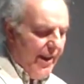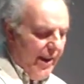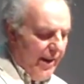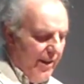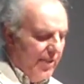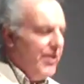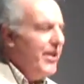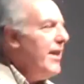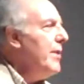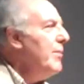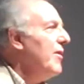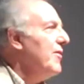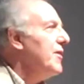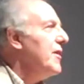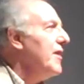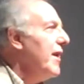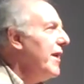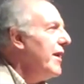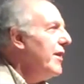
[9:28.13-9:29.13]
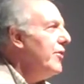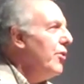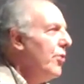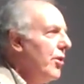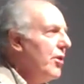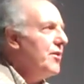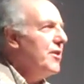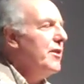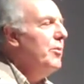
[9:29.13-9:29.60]
get a team of sled
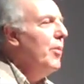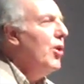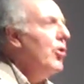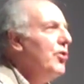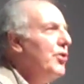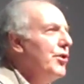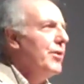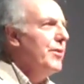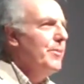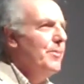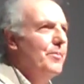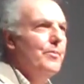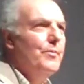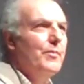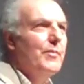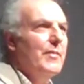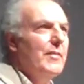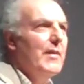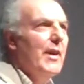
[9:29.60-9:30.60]
dogs in motion